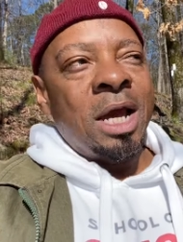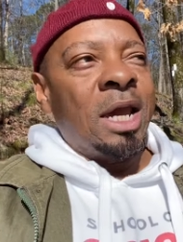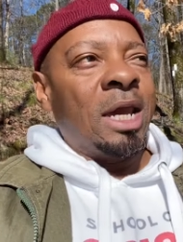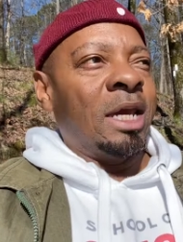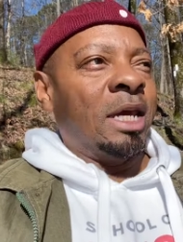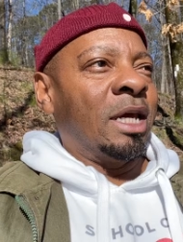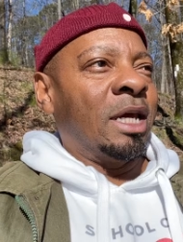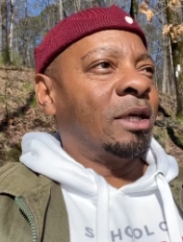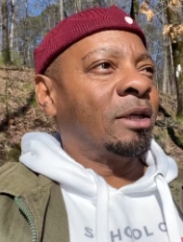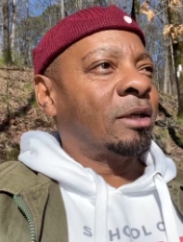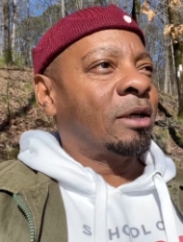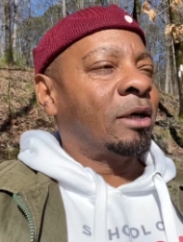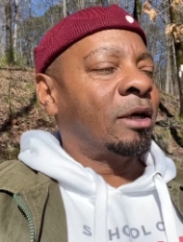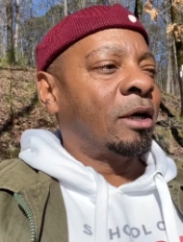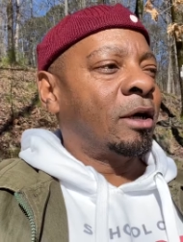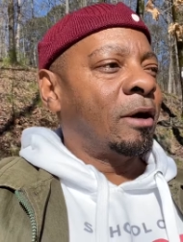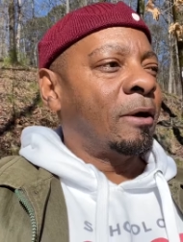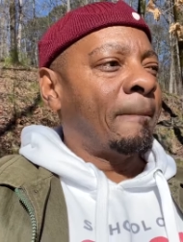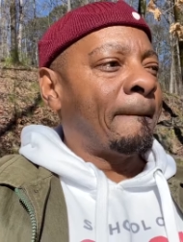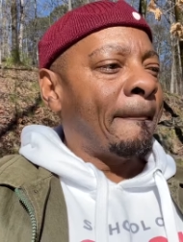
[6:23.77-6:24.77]
And
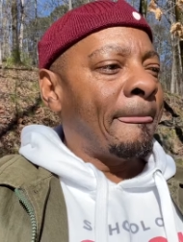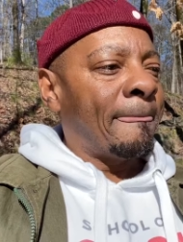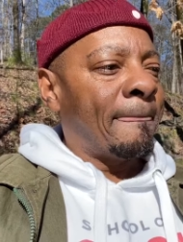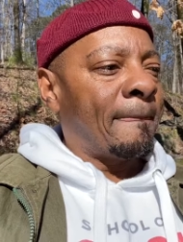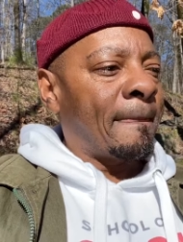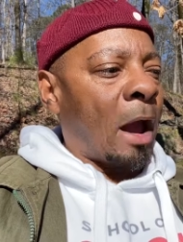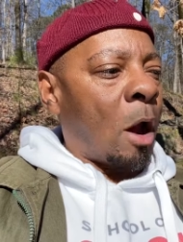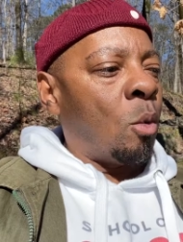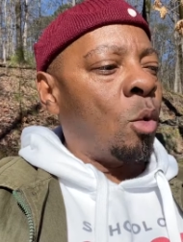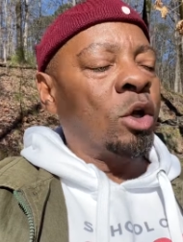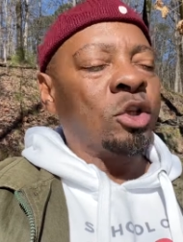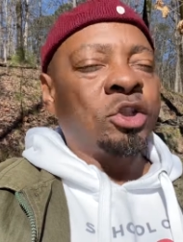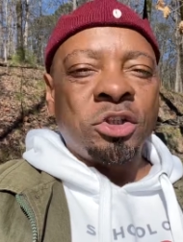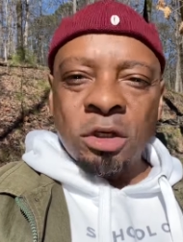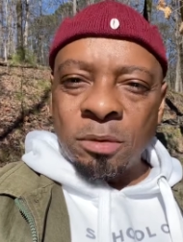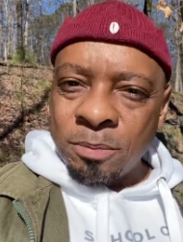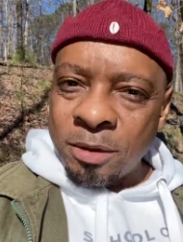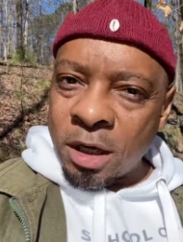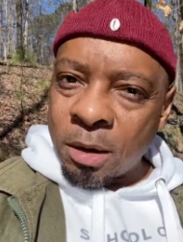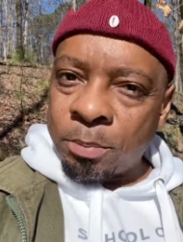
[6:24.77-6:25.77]
um, I want you
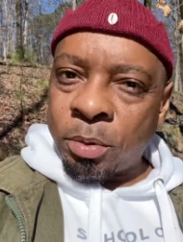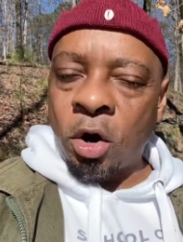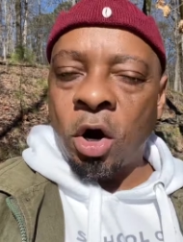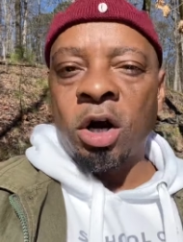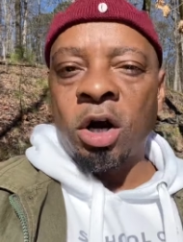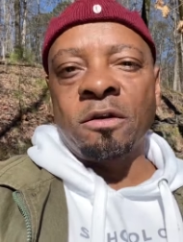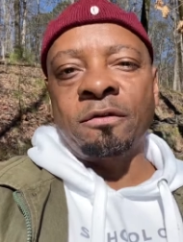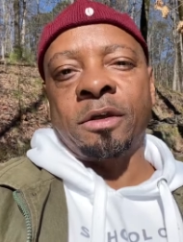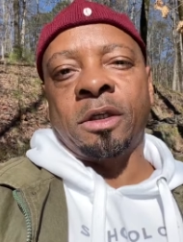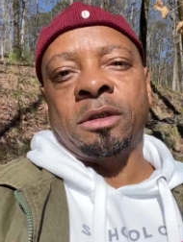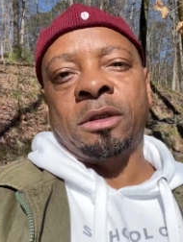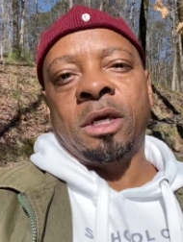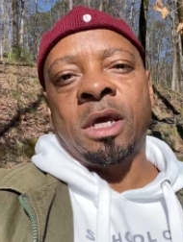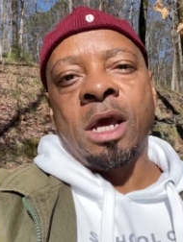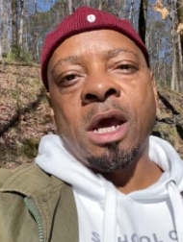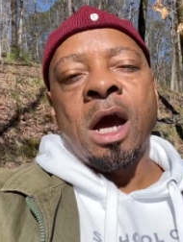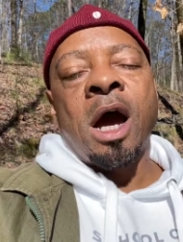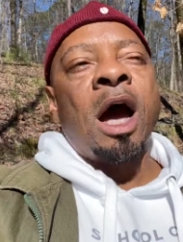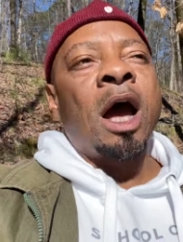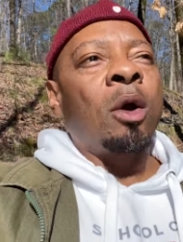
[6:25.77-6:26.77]
to be a part of it.
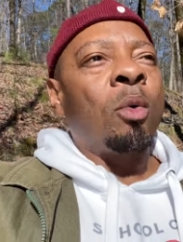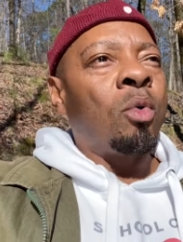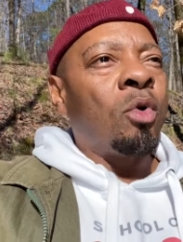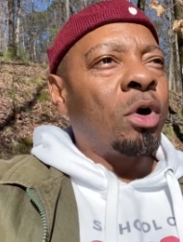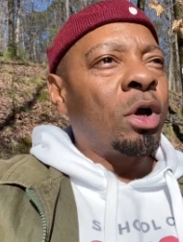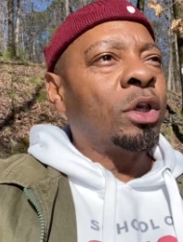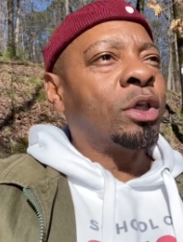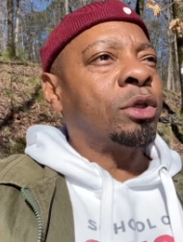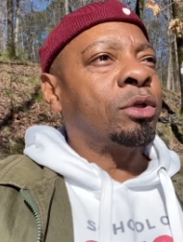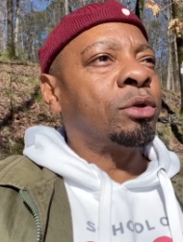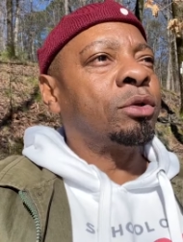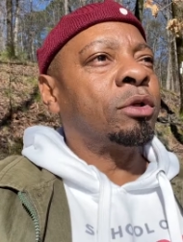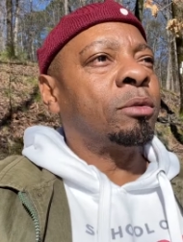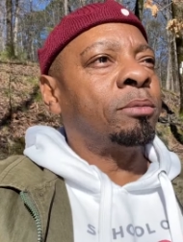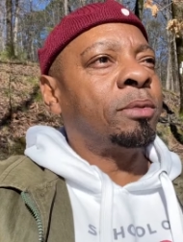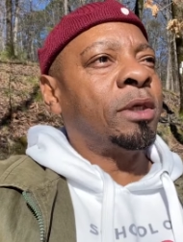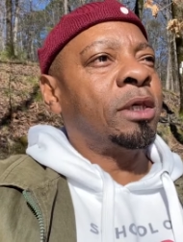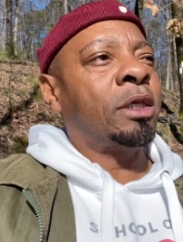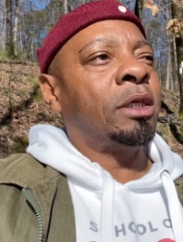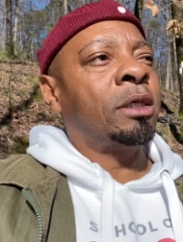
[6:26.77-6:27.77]
I want you to
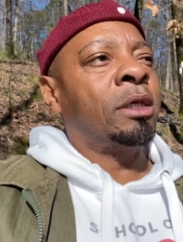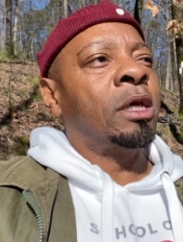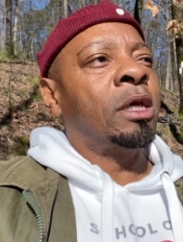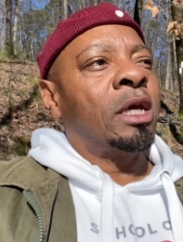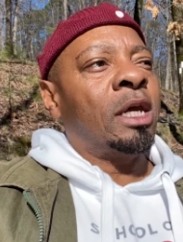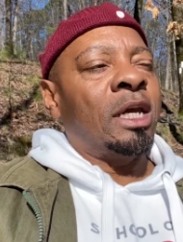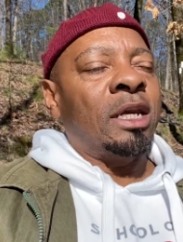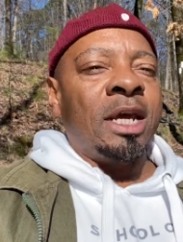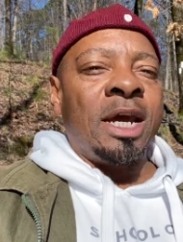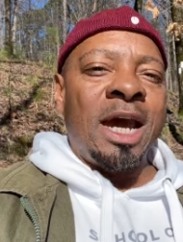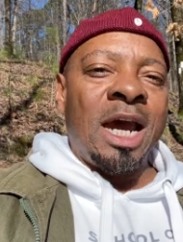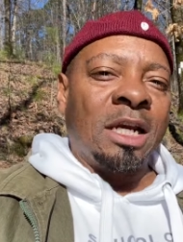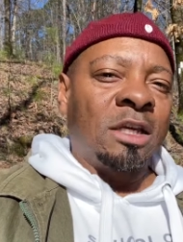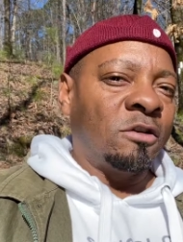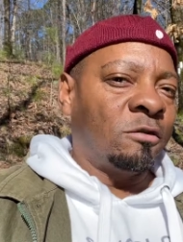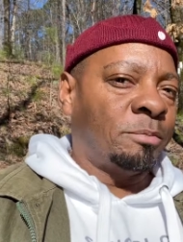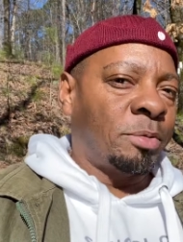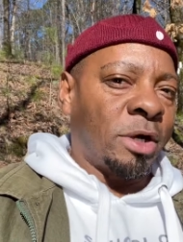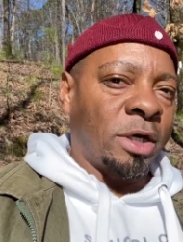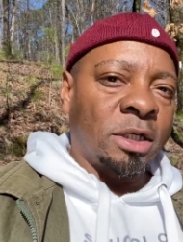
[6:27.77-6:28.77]
be an
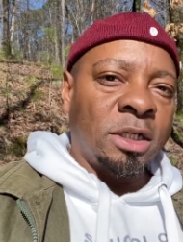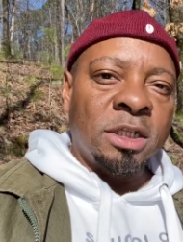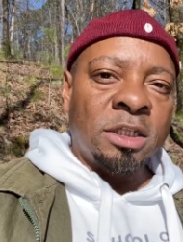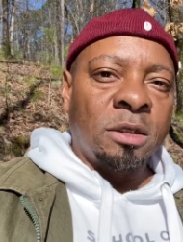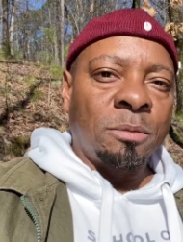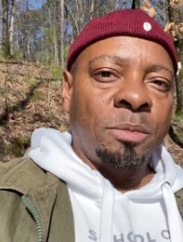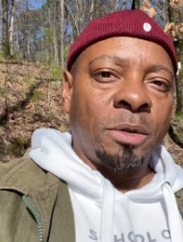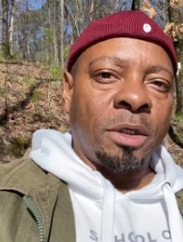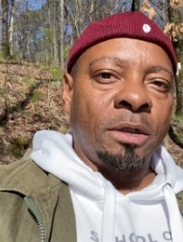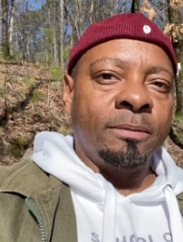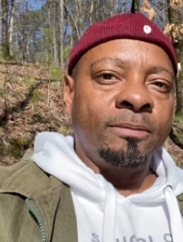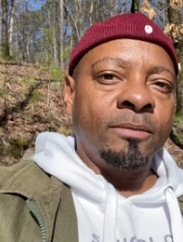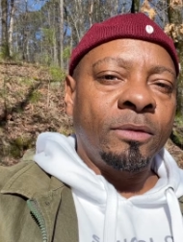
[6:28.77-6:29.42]
active participant.